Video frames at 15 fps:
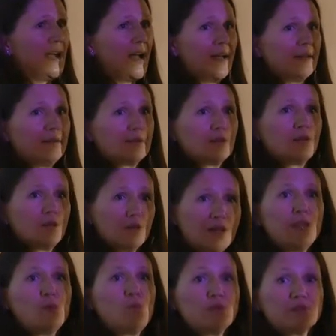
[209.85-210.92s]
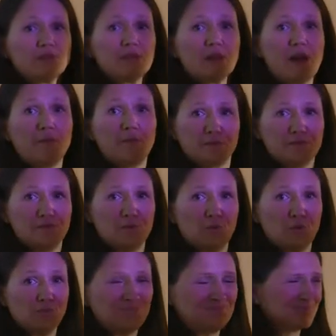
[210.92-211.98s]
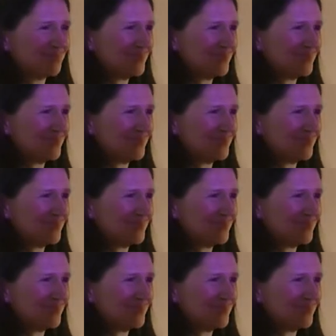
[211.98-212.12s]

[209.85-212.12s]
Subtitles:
and he wasn't comfortable.